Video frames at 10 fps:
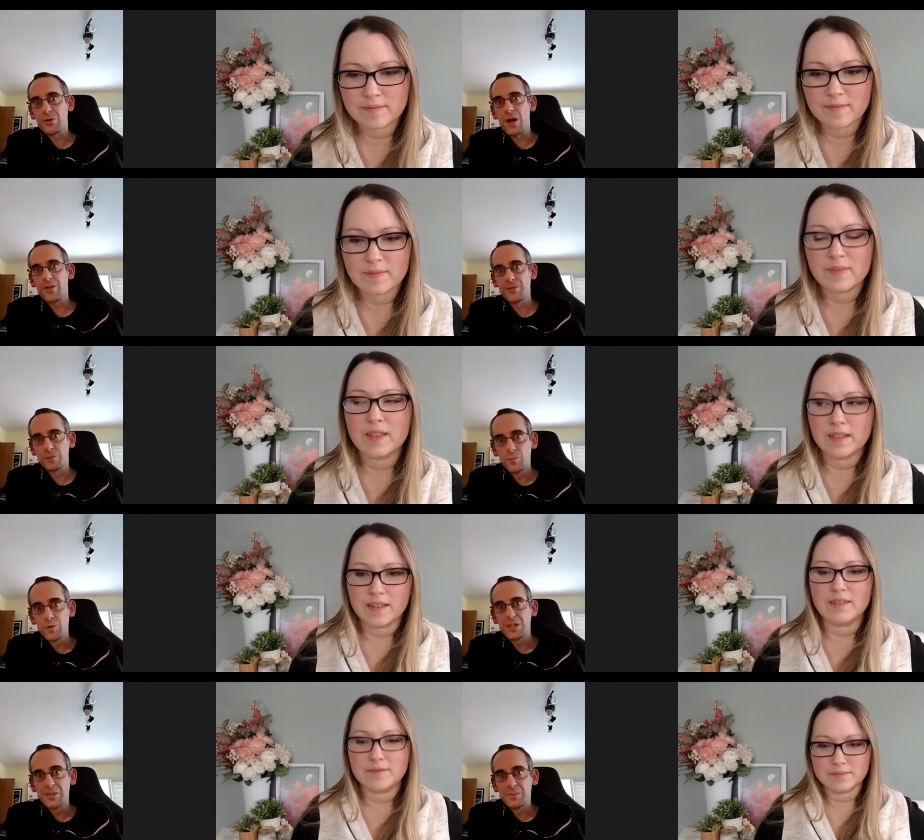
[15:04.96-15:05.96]
Speaker 1: graph to
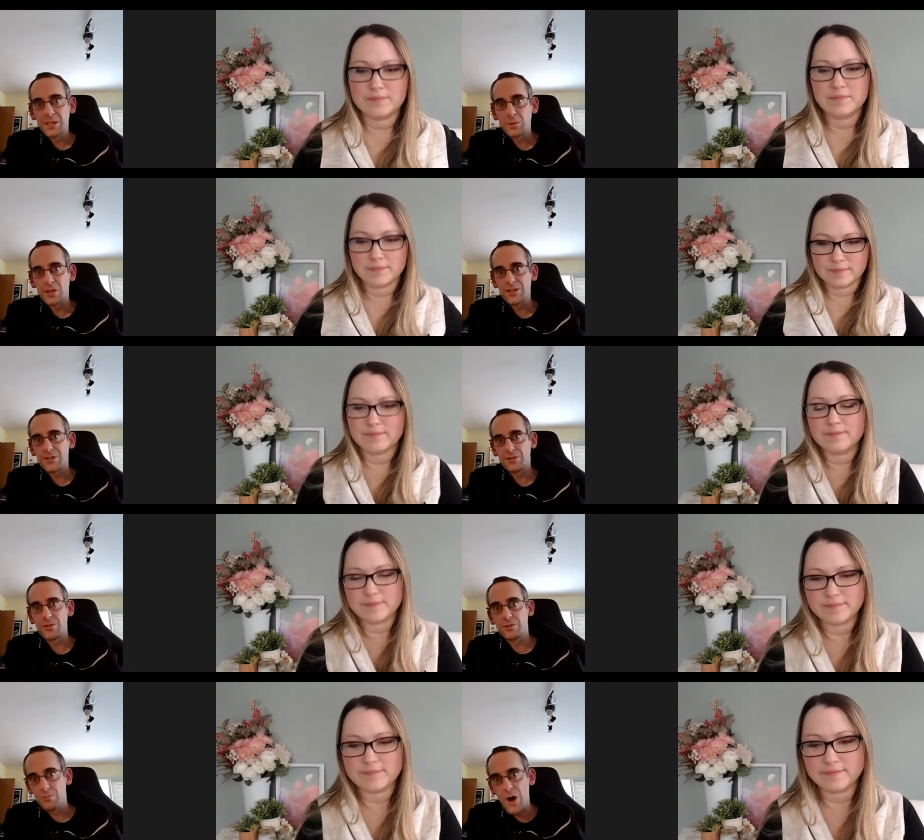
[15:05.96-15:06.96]
really be able like to,
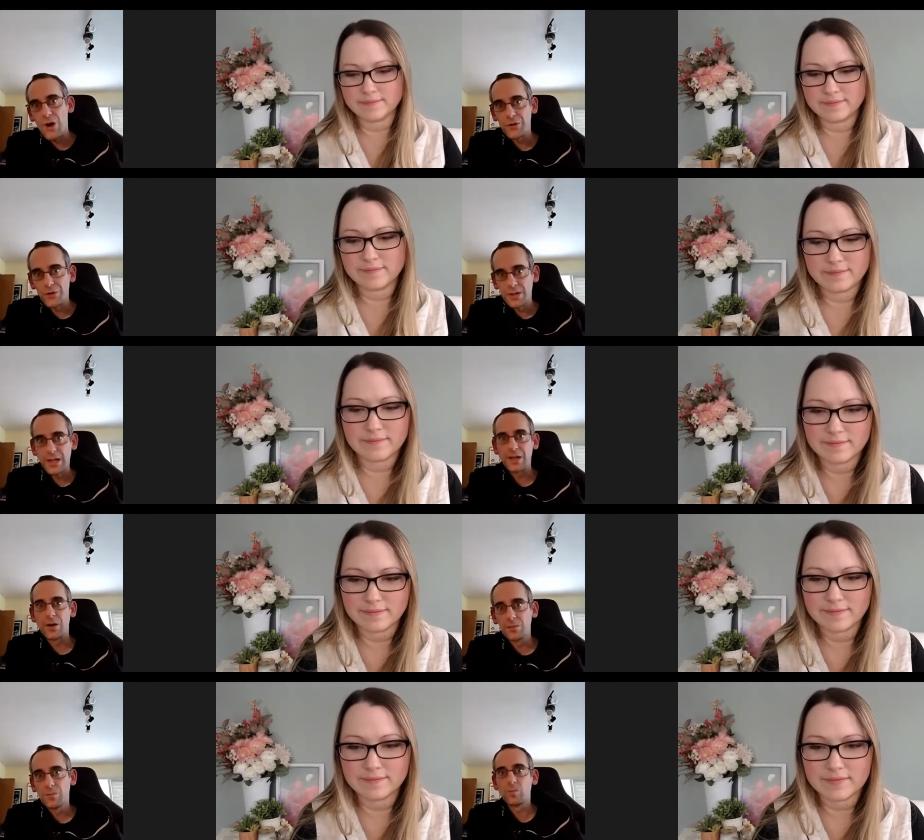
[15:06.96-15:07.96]
to ground
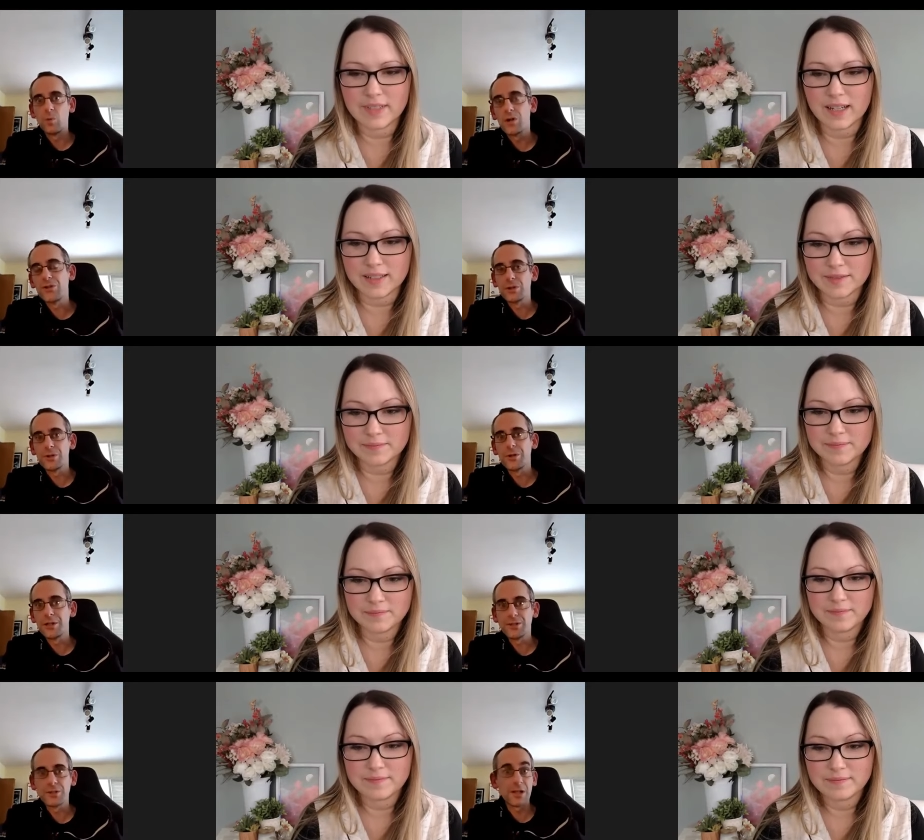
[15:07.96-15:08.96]
like what yeah. you're
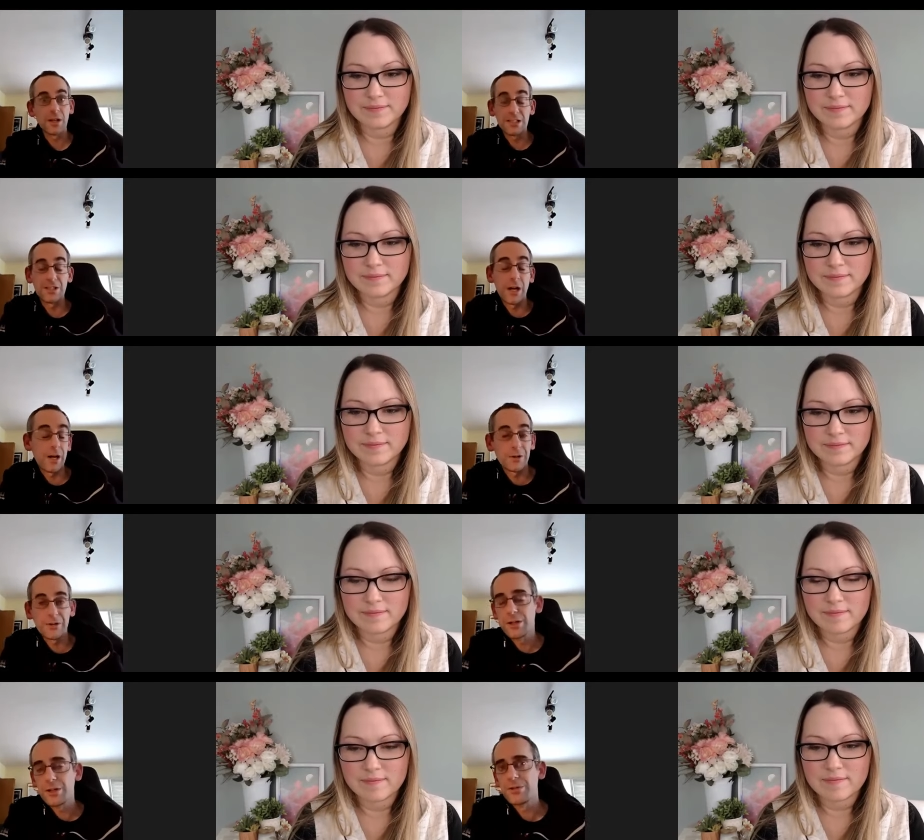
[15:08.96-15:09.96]
going to get like the
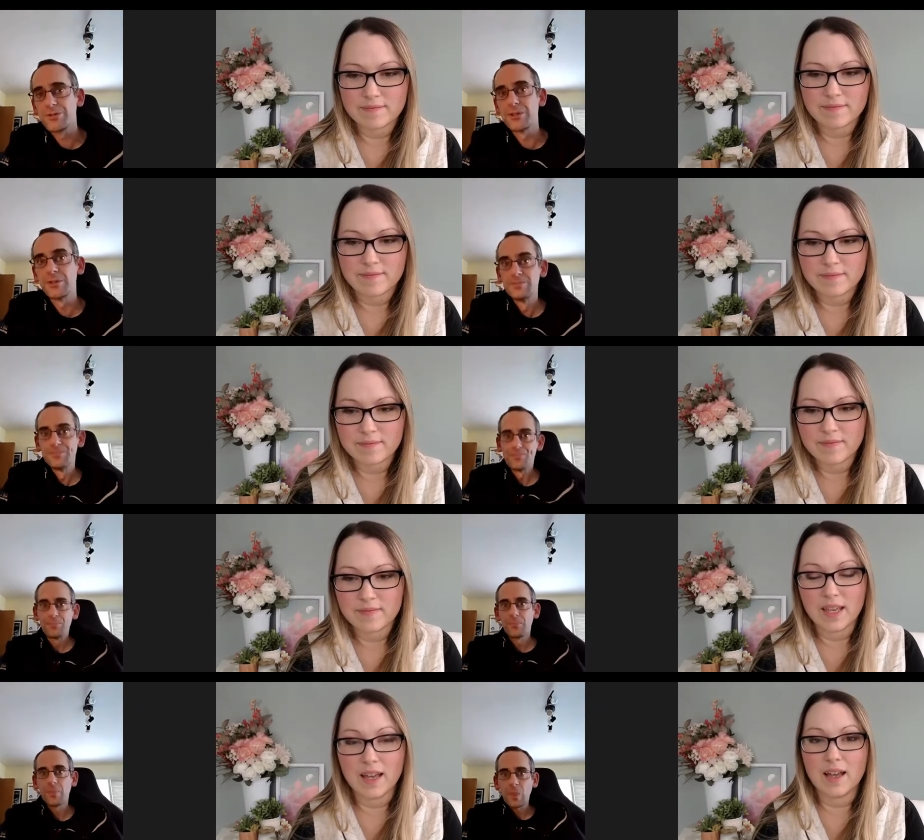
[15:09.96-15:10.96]
higher accuracy.
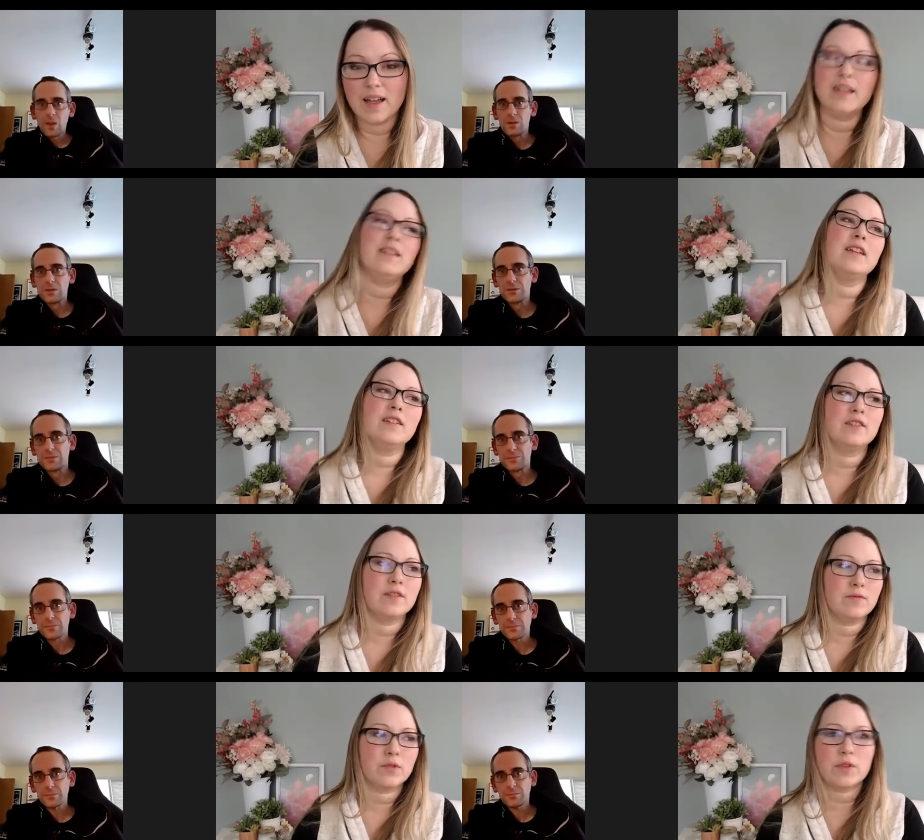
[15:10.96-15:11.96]
Speaker 2: Yeah. And
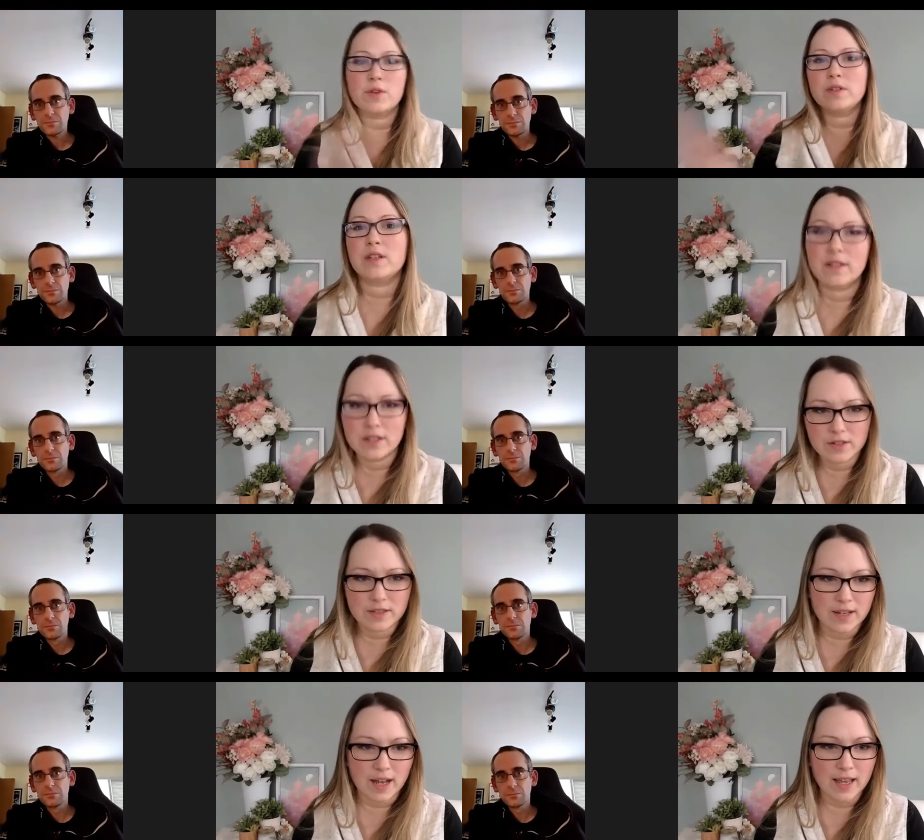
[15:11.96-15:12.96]
and for those that are
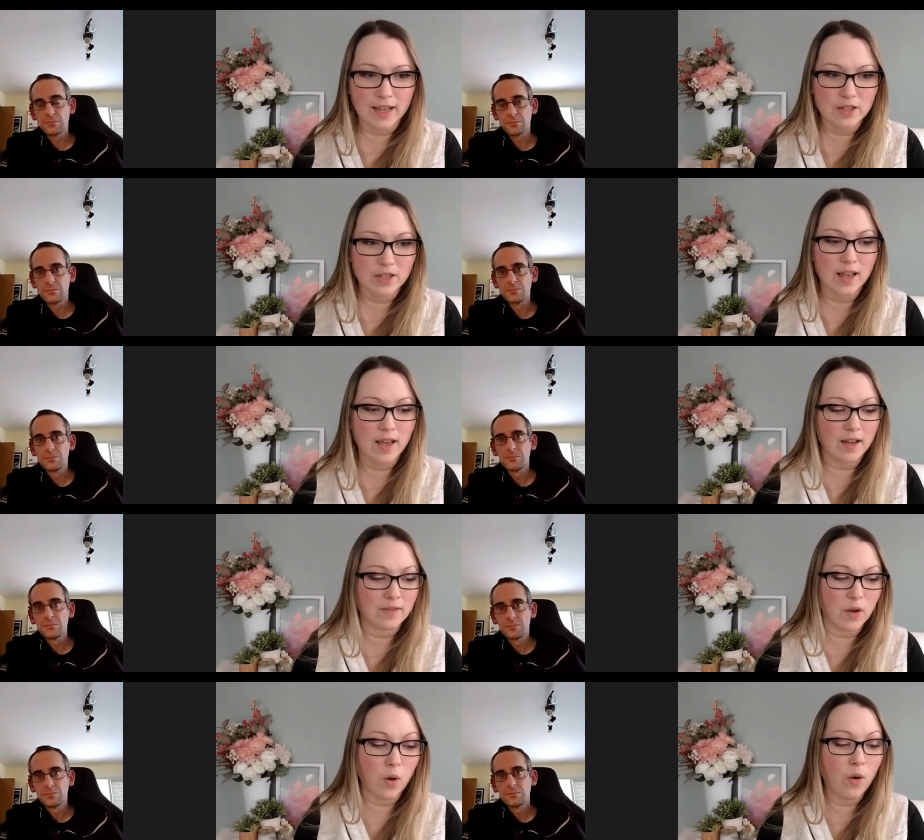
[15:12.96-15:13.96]
interested, I actually
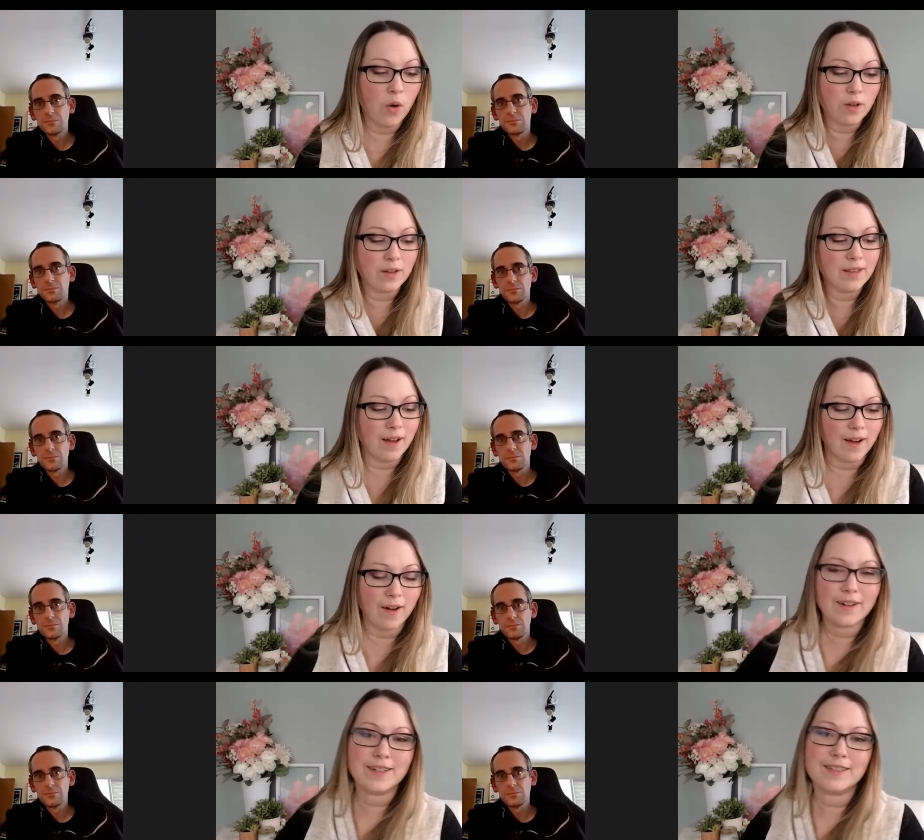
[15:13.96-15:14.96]
have a
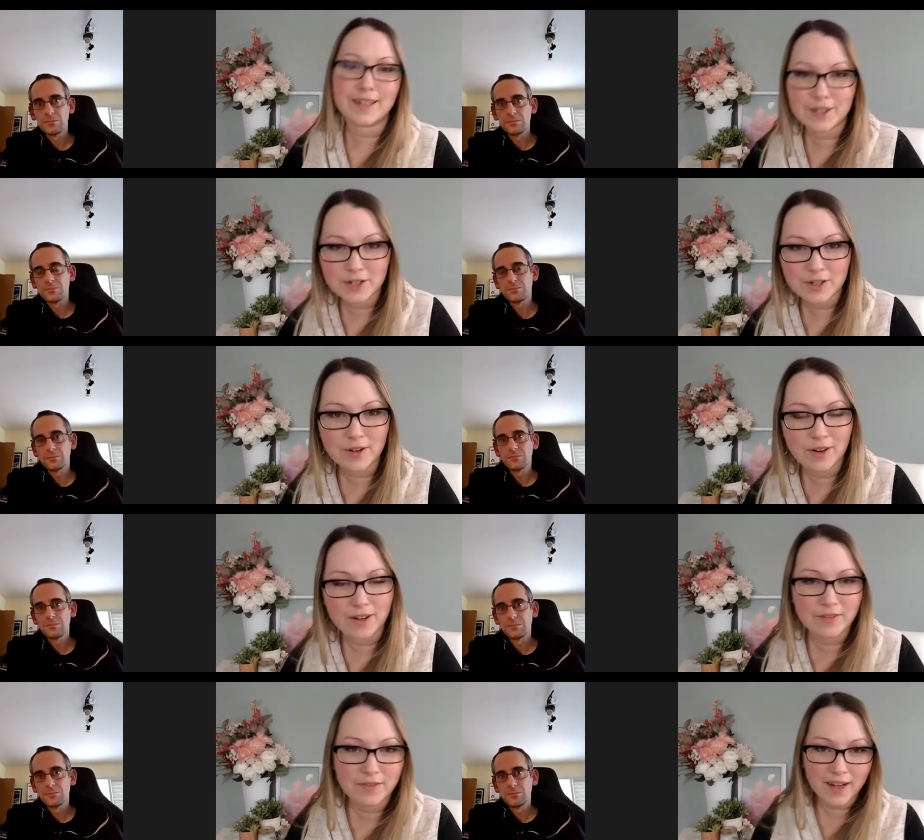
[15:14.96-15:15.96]
whole architecture
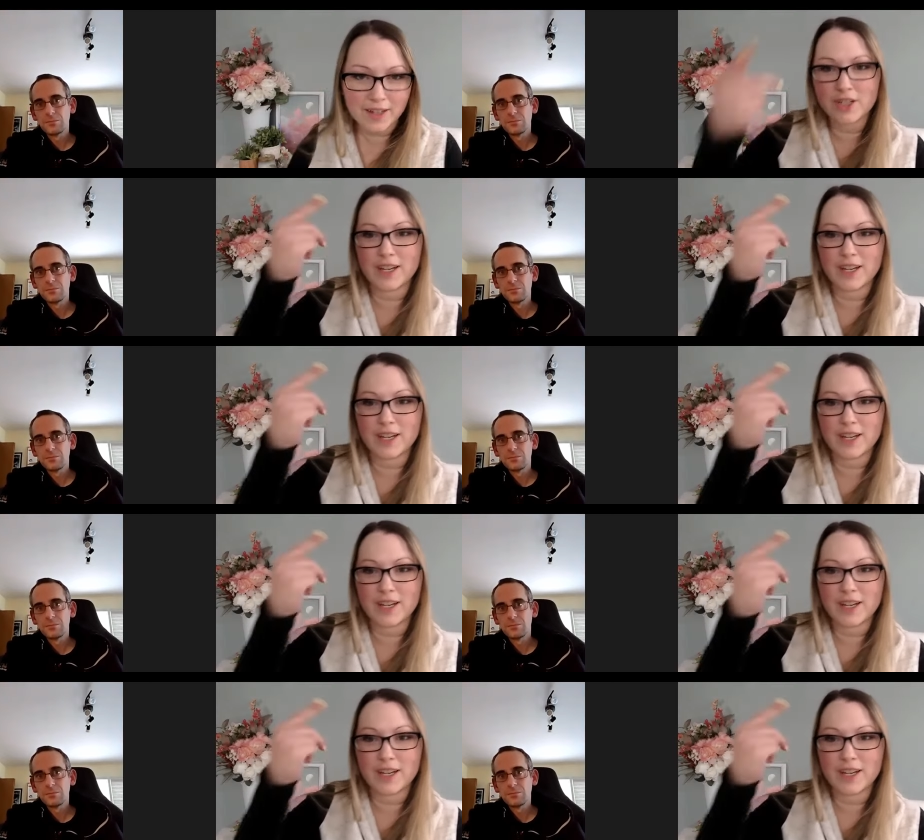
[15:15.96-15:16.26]
on fact